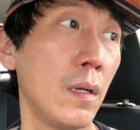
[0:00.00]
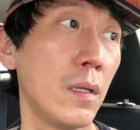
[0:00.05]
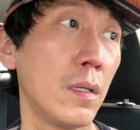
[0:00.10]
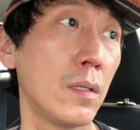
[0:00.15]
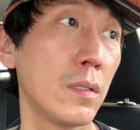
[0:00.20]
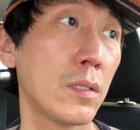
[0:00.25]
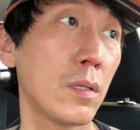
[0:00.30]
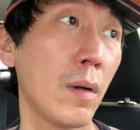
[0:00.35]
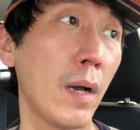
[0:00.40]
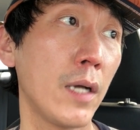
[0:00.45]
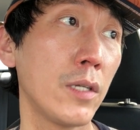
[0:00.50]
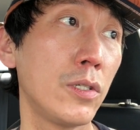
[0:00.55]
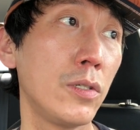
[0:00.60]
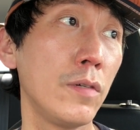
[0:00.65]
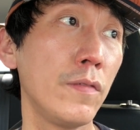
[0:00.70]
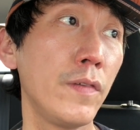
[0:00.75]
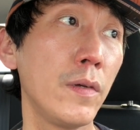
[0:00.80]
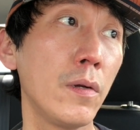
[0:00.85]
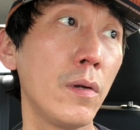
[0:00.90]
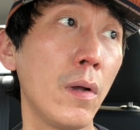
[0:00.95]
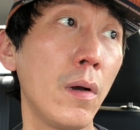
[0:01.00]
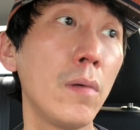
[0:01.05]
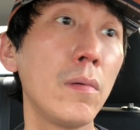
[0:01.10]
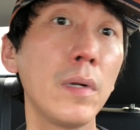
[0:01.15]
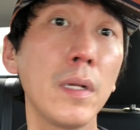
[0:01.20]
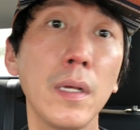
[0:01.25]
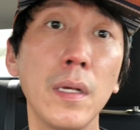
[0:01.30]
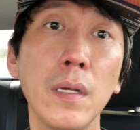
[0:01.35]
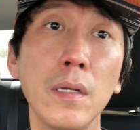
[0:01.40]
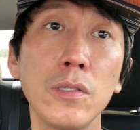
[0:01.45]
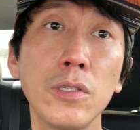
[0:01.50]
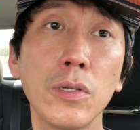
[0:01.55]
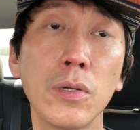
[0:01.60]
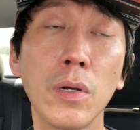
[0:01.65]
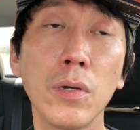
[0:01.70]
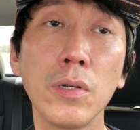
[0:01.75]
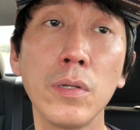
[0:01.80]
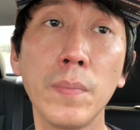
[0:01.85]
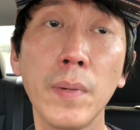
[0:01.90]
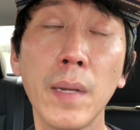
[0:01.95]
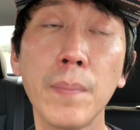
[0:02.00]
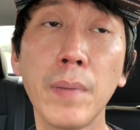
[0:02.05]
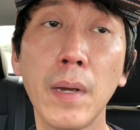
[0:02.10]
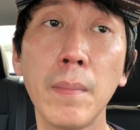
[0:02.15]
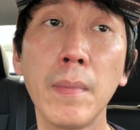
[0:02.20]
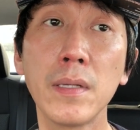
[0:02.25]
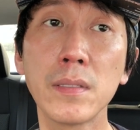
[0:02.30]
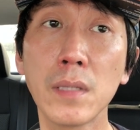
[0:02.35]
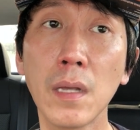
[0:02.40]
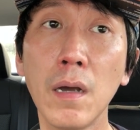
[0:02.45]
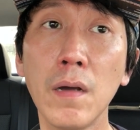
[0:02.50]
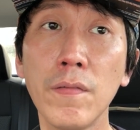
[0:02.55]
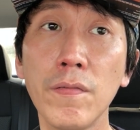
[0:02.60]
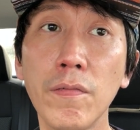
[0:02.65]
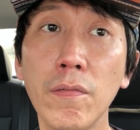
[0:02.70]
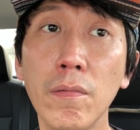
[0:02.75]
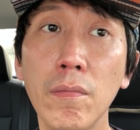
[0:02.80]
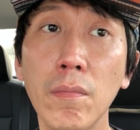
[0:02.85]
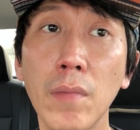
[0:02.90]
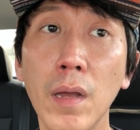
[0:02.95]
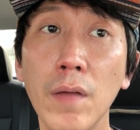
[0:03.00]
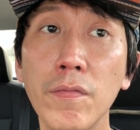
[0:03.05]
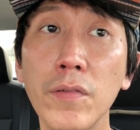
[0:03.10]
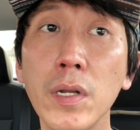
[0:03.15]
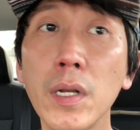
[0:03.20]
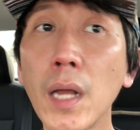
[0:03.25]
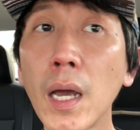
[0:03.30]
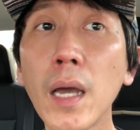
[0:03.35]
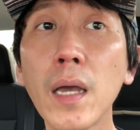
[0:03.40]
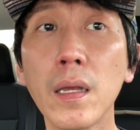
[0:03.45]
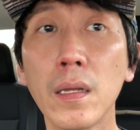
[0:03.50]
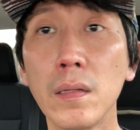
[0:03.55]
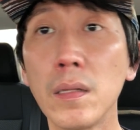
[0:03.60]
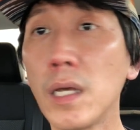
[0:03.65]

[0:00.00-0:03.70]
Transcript: So I do feel lonely to go to bed by myself every night.